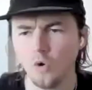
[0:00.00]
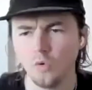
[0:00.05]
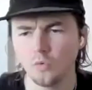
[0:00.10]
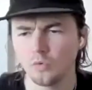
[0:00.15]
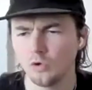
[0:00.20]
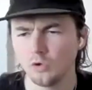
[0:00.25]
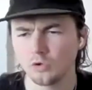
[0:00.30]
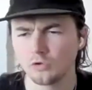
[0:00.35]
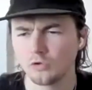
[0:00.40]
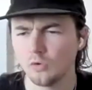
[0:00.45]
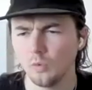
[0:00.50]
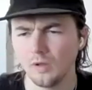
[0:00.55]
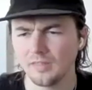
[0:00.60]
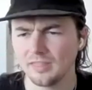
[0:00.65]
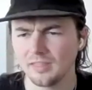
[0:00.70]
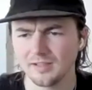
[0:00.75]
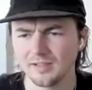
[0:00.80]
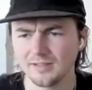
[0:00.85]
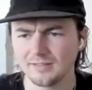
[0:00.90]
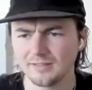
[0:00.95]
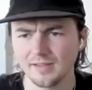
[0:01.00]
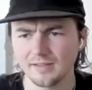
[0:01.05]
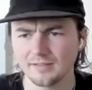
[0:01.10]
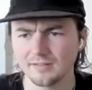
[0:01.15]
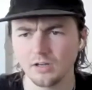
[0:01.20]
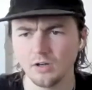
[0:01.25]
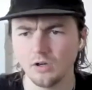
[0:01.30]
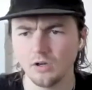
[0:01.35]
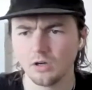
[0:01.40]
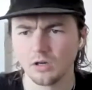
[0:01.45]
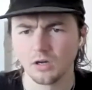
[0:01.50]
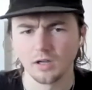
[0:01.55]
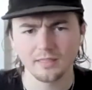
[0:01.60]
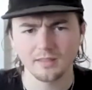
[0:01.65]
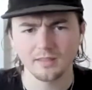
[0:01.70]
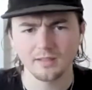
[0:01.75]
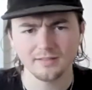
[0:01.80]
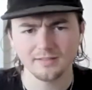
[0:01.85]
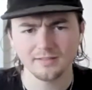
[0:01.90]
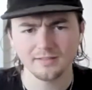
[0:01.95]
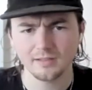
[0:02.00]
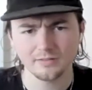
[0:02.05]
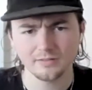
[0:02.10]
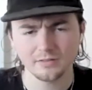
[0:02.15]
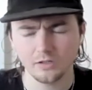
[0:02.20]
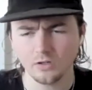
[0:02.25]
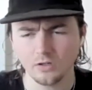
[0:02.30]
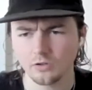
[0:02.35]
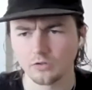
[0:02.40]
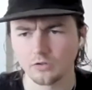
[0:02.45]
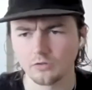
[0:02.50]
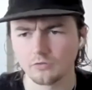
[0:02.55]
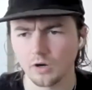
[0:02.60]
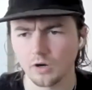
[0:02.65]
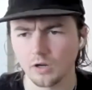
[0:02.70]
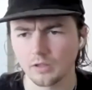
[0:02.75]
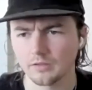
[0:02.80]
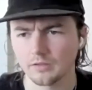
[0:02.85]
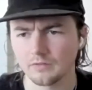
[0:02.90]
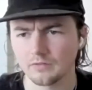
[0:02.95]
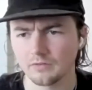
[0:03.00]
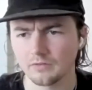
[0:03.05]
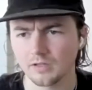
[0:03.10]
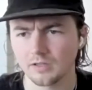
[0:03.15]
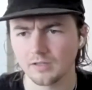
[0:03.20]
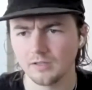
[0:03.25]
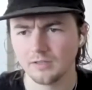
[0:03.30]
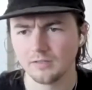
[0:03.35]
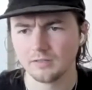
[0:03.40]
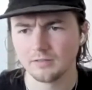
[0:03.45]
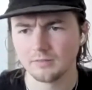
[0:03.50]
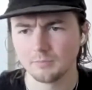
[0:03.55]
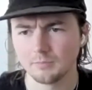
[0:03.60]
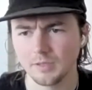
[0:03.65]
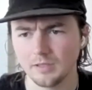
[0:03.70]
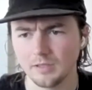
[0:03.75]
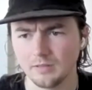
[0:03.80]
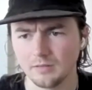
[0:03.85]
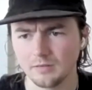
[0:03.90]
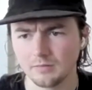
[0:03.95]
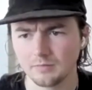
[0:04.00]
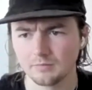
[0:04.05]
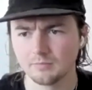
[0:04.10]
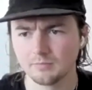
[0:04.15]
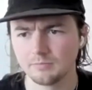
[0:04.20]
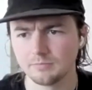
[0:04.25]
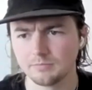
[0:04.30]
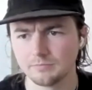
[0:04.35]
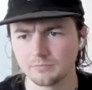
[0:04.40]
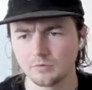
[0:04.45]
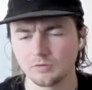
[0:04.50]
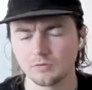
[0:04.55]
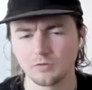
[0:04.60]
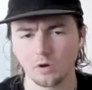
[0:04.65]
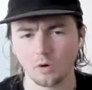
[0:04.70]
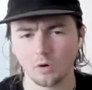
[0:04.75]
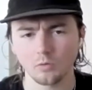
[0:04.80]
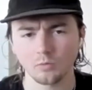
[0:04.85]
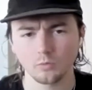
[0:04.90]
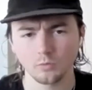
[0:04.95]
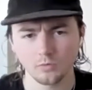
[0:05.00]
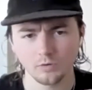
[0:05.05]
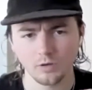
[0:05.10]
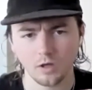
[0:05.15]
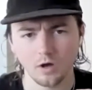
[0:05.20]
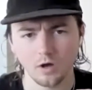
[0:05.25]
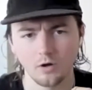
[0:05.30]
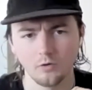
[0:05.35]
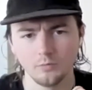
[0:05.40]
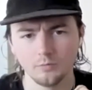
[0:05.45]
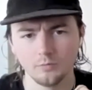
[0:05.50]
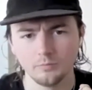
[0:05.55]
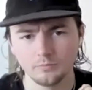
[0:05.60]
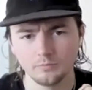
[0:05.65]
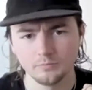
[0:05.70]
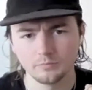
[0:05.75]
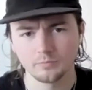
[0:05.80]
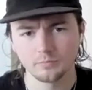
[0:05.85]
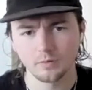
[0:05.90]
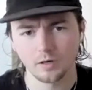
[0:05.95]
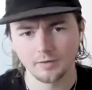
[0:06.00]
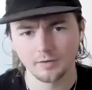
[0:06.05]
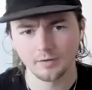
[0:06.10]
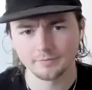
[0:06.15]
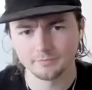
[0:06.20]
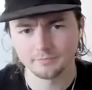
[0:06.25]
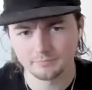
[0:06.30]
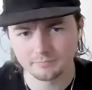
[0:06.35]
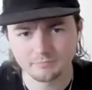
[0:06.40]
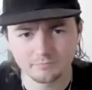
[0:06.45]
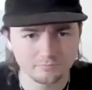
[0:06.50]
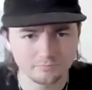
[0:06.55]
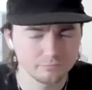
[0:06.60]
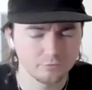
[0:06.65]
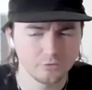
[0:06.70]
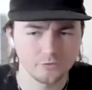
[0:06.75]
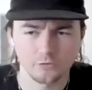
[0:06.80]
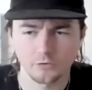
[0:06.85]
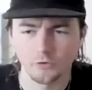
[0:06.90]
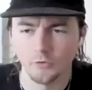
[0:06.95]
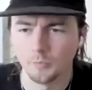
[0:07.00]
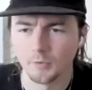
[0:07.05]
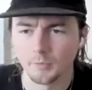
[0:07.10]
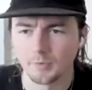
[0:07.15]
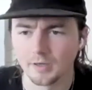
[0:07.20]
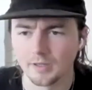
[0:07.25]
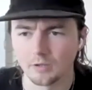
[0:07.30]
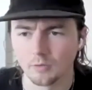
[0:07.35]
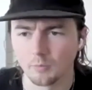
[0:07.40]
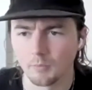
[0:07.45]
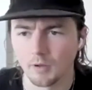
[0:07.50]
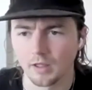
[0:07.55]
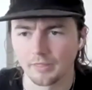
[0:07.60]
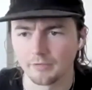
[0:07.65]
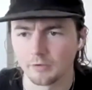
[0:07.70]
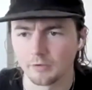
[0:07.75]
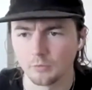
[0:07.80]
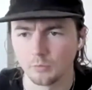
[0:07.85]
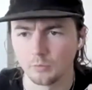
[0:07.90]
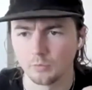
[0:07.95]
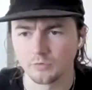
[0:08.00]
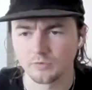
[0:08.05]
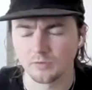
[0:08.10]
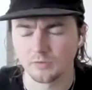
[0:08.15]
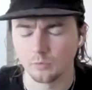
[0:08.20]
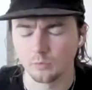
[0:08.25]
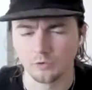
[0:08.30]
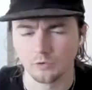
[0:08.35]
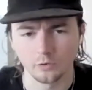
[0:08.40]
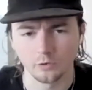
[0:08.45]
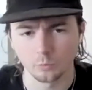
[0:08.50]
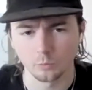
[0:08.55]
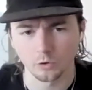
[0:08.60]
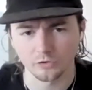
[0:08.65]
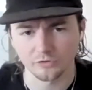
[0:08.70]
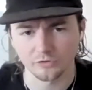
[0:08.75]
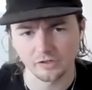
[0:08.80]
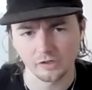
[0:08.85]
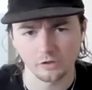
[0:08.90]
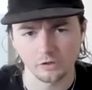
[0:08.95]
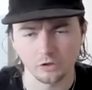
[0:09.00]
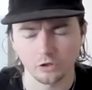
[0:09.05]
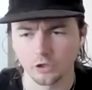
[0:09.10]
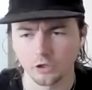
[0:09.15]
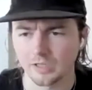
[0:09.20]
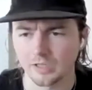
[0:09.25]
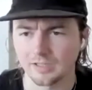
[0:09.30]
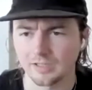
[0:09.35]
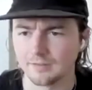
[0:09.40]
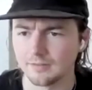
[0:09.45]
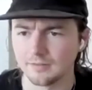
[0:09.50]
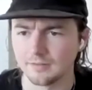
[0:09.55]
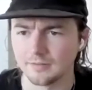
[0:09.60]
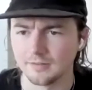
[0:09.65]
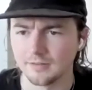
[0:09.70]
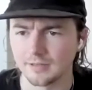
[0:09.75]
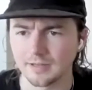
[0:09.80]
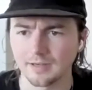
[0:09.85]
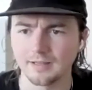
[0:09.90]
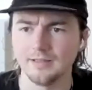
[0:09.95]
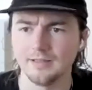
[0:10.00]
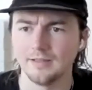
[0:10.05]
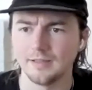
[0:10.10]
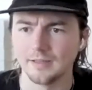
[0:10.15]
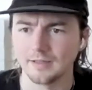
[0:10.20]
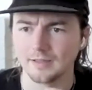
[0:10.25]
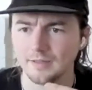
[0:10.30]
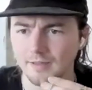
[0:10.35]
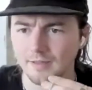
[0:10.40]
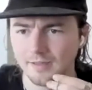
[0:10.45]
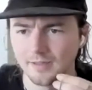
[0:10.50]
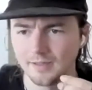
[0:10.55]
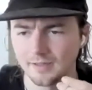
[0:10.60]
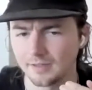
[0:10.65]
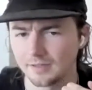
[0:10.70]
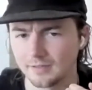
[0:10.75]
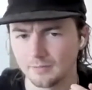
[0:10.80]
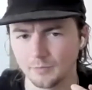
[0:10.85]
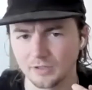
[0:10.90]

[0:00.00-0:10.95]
not at all. I think it says a lot. I think it says a lot. You'd rather fucking be coddled at home by presumably your mother who will still do your washing your cooking your cleaning oh, we're